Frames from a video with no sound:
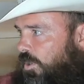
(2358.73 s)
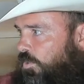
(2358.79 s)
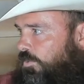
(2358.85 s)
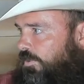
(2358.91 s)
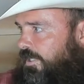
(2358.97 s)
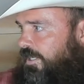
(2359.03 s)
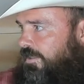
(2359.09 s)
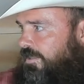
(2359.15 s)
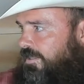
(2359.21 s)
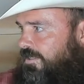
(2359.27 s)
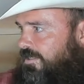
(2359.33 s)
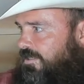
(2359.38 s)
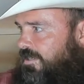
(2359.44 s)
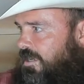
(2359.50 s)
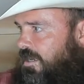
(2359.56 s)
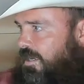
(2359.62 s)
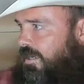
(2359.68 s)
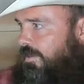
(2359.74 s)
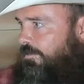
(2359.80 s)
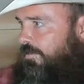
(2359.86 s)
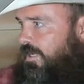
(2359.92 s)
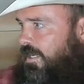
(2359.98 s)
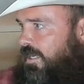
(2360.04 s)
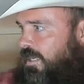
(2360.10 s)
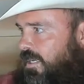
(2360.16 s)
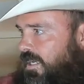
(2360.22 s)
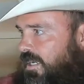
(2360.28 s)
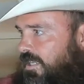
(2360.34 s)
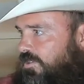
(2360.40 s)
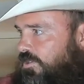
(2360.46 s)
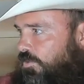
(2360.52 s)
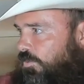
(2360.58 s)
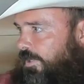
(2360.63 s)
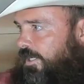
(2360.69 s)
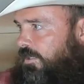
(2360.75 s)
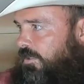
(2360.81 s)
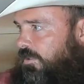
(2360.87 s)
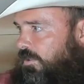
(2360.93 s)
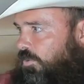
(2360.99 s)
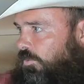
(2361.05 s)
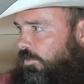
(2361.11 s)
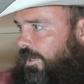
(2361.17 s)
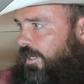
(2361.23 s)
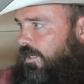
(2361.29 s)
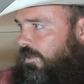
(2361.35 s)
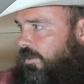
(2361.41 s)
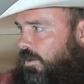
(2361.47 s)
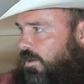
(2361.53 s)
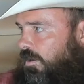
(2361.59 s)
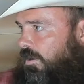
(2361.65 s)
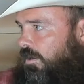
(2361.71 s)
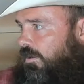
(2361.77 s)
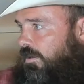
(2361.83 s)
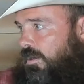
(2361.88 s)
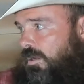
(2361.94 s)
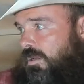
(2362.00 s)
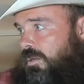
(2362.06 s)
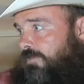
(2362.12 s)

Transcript: only this time it's real, a rated R.